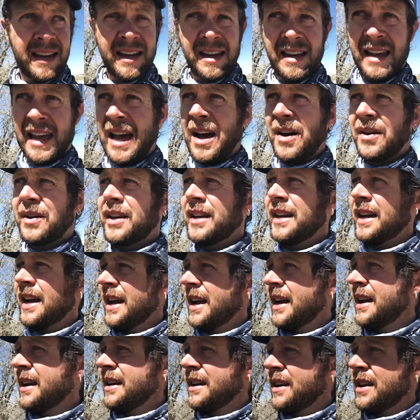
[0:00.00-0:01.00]
how can
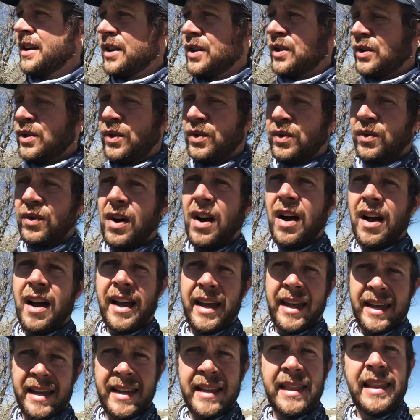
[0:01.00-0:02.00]
I draw
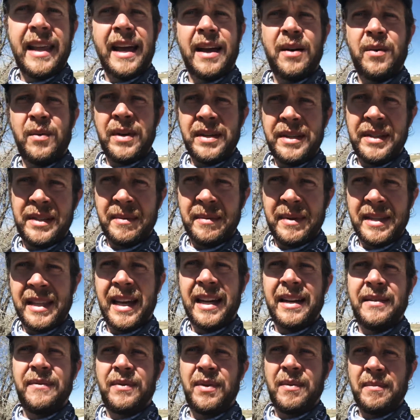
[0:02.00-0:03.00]
in that wisdom and that
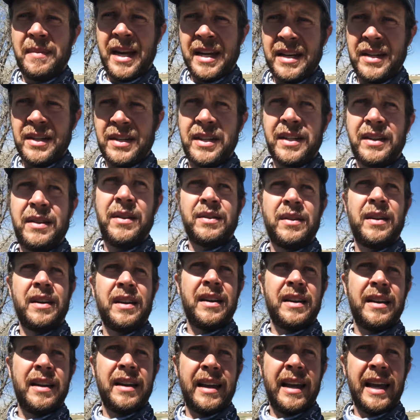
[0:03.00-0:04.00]
information
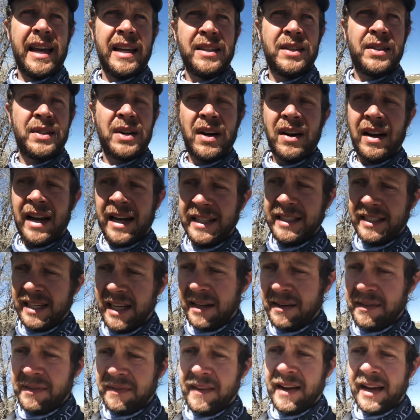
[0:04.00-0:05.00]
and start
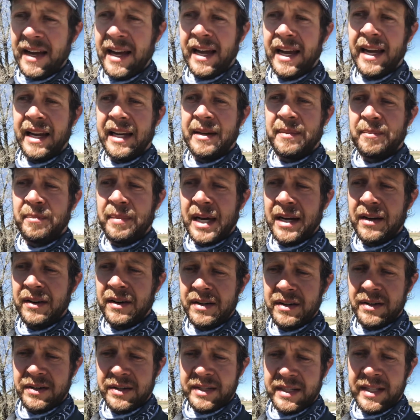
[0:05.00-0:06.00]
identifying and better
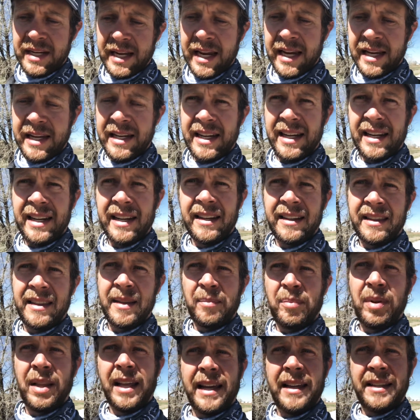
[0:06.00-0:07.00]
understanding the
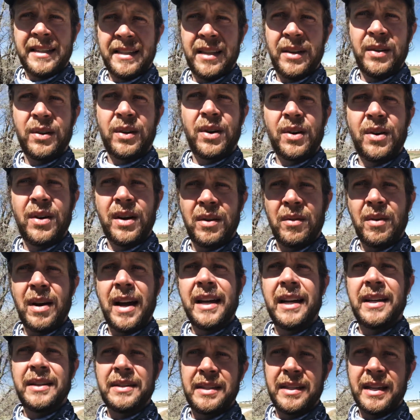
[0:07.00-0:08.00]
plants that are growing right
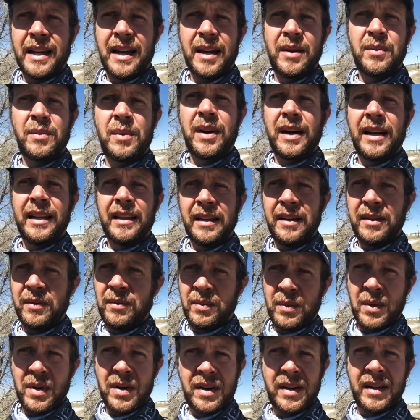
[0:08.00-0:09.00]
outside where I live,
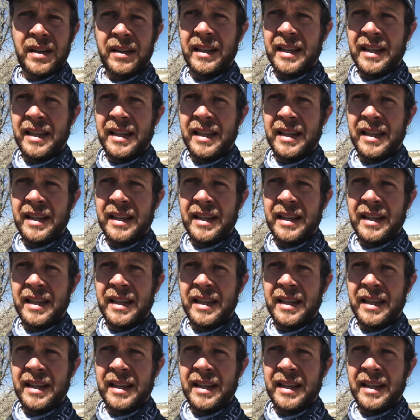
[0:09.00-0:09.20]
work,